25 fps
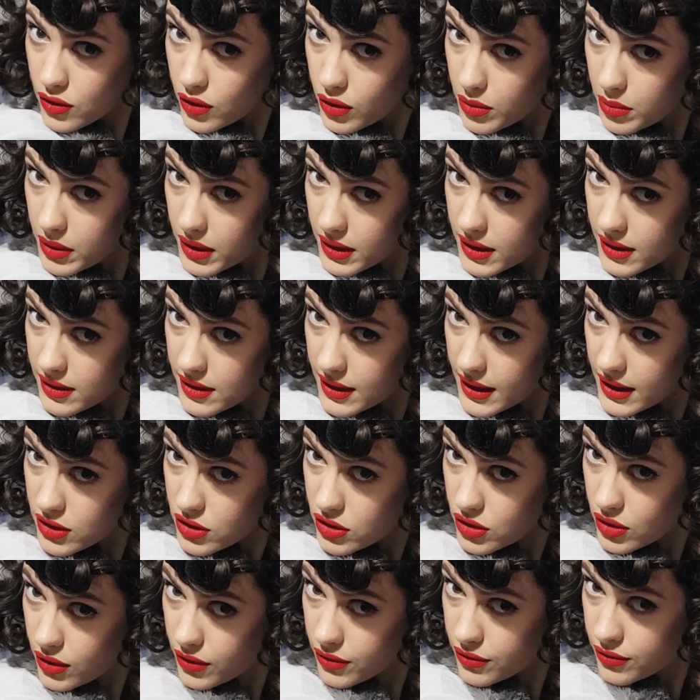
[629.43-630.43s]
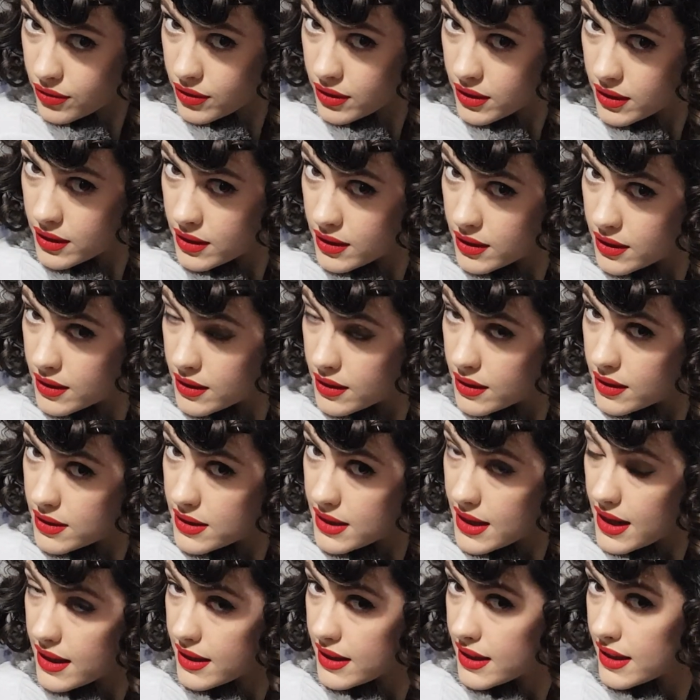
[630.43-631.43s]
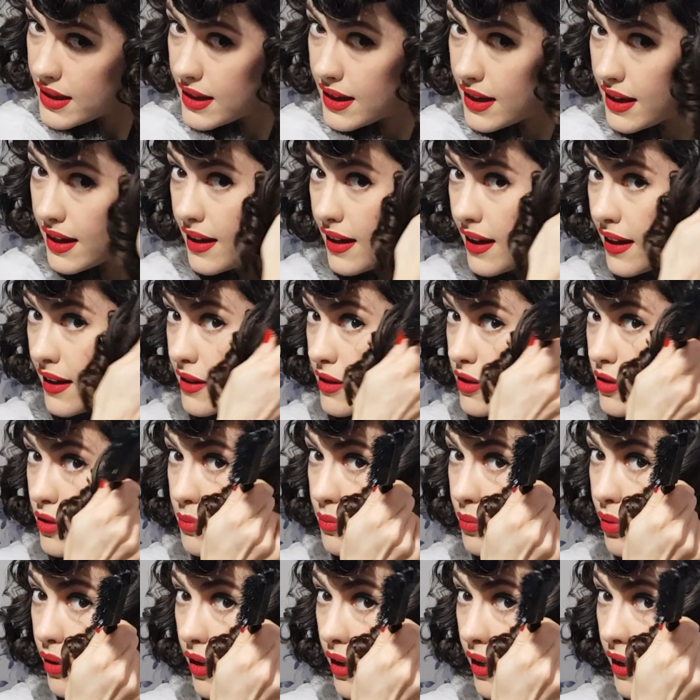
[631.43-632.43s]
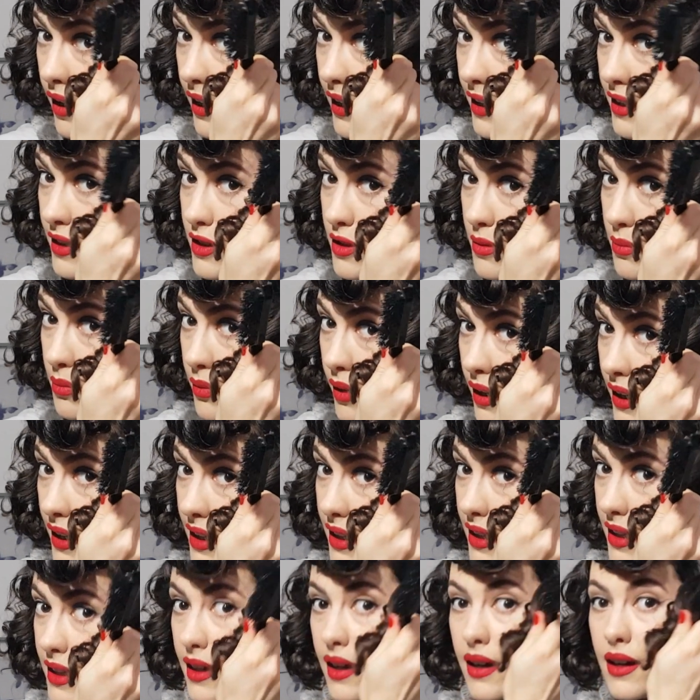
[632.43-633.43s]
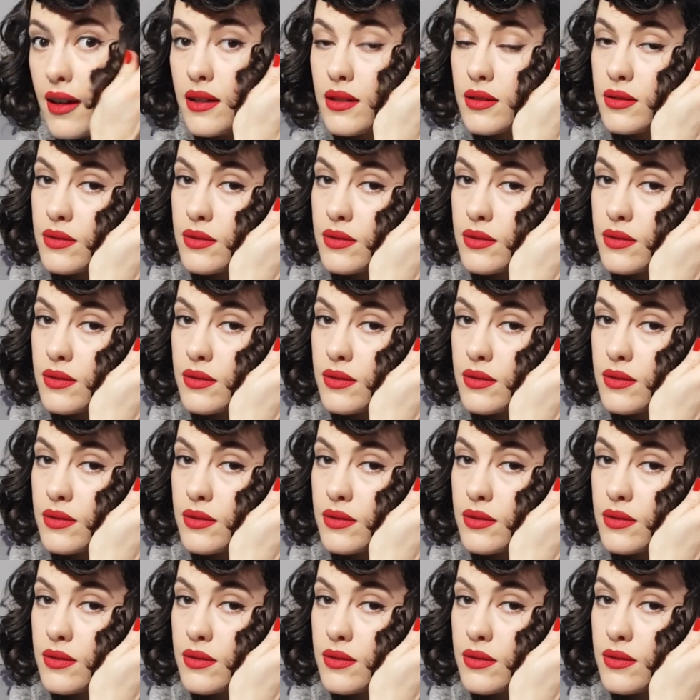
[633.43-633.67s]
I'm going to section off down here and behind my ear.